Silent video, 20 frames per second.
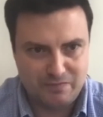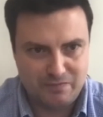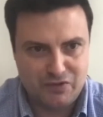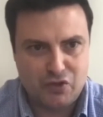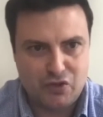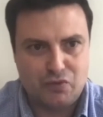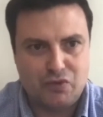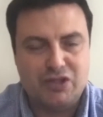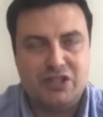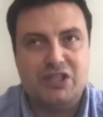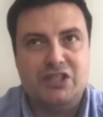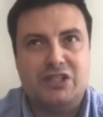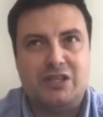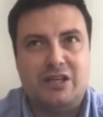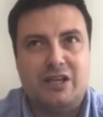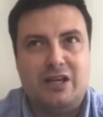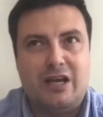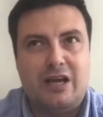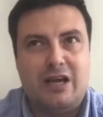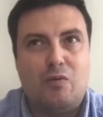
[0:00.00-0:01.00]
So this is
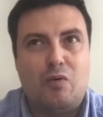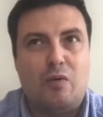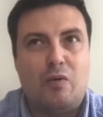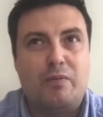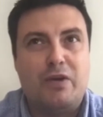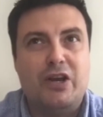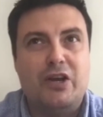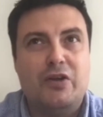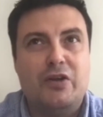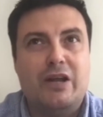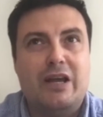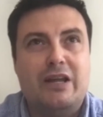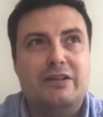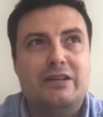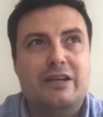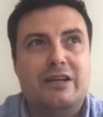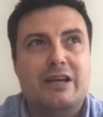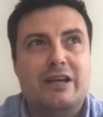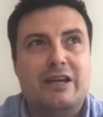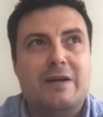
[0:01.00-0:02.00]
our opinion. And